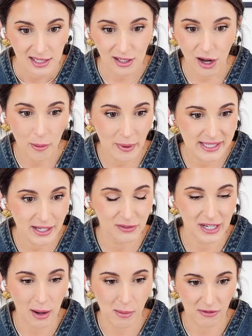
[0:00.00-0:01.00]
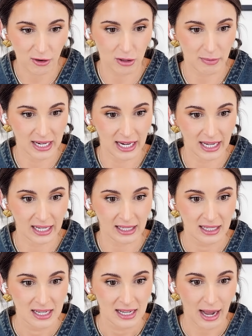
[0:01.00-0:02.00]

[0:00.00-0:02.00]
To calm myself down before the meeting,